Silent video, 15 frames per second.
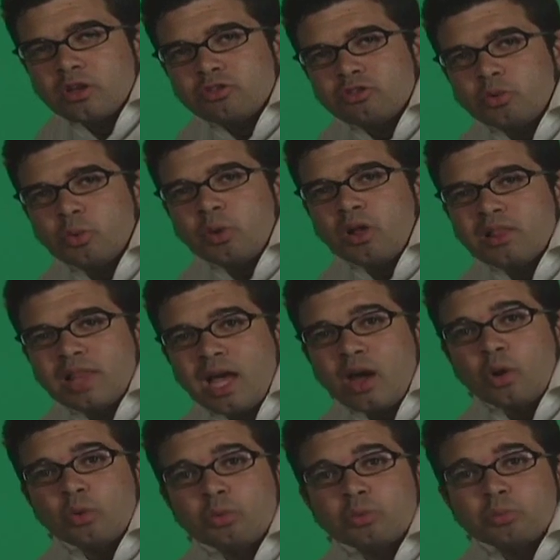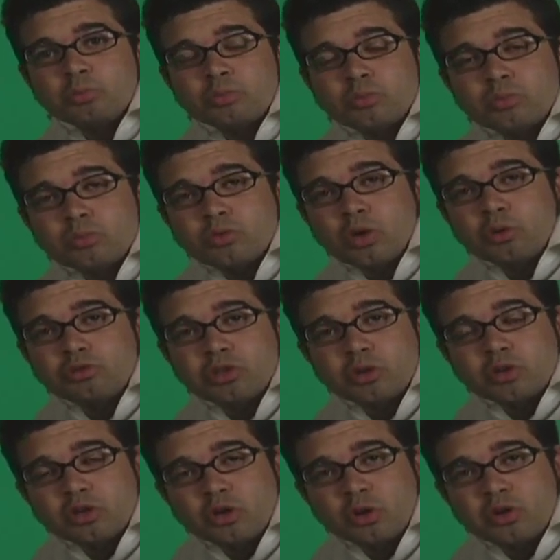to allow those that
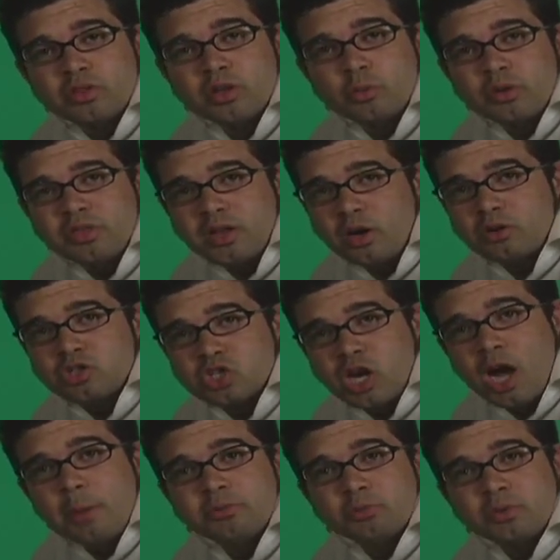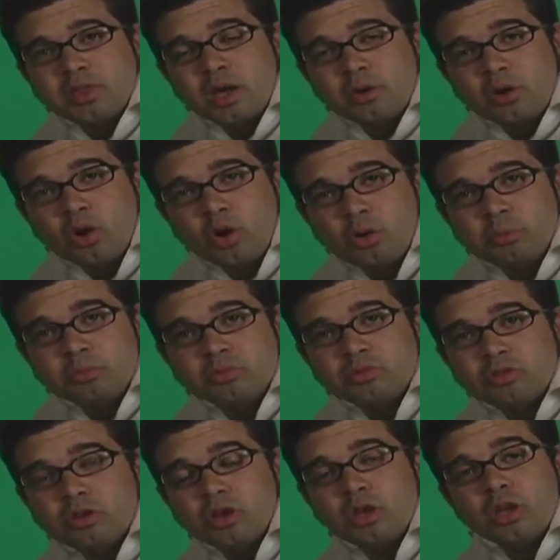are currently without jobs and without
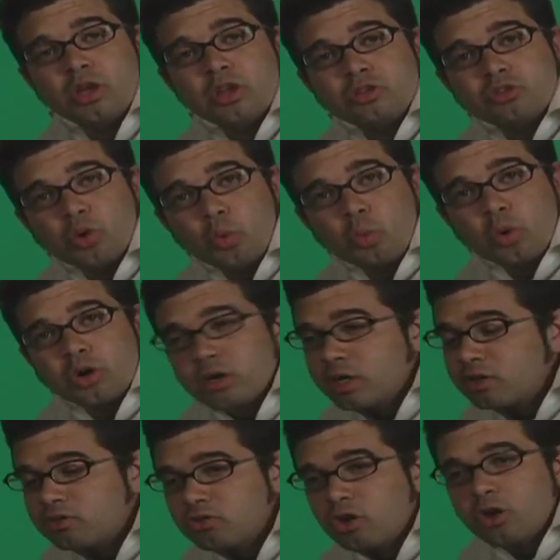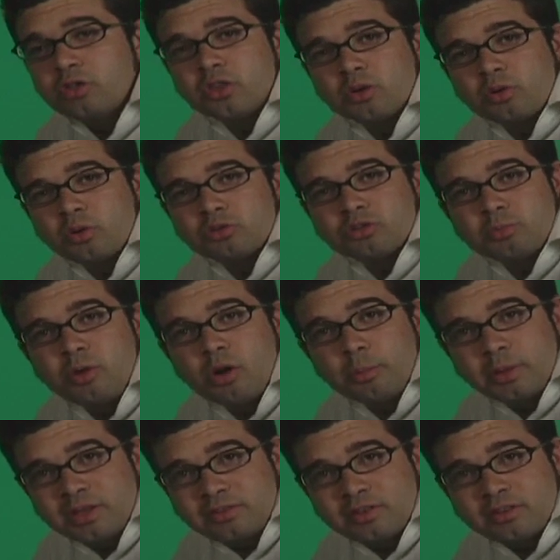homes to work and start their own small
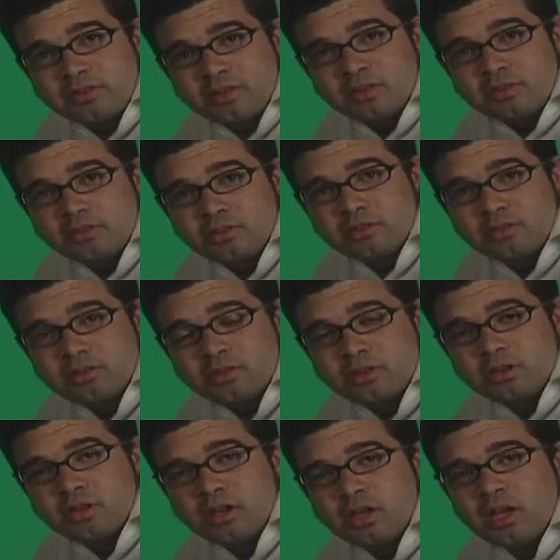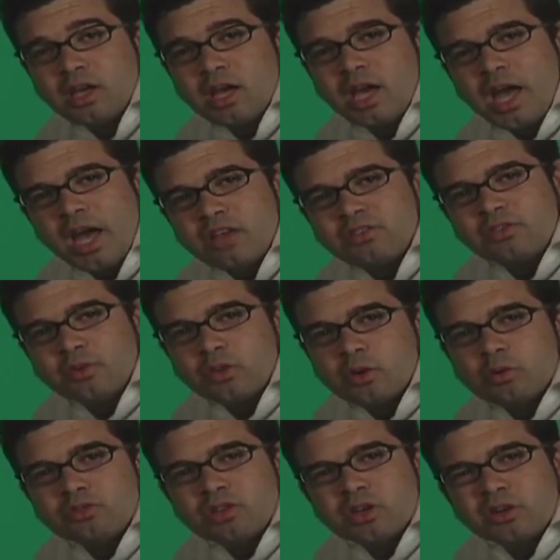businesses. As for
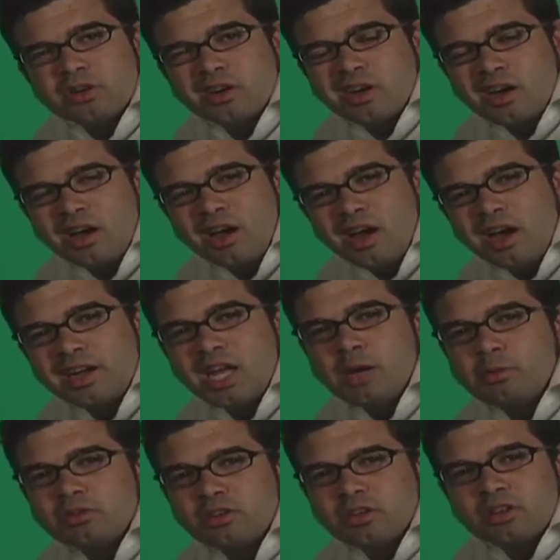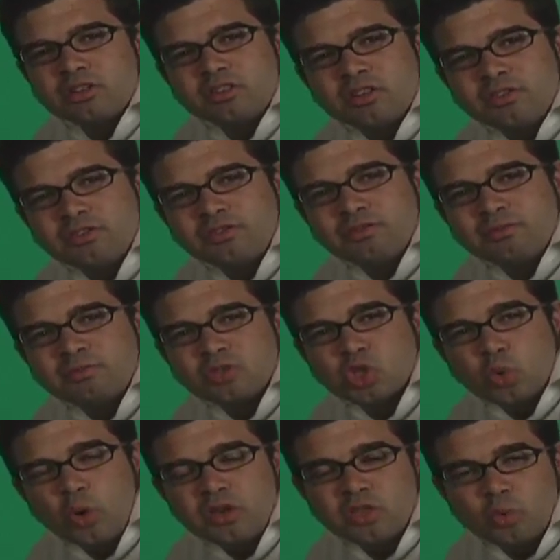those that are unable to
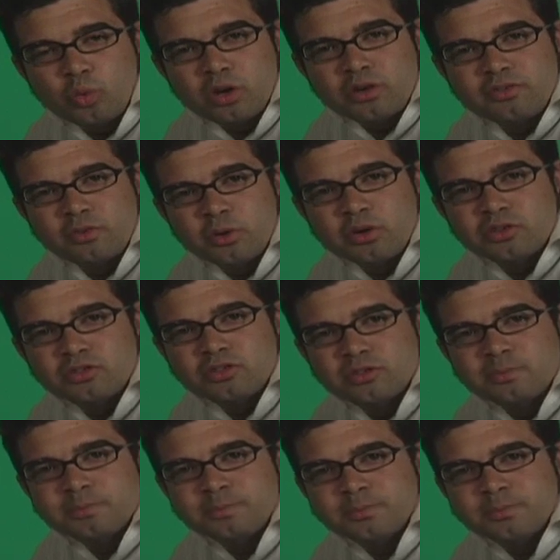join the workforce,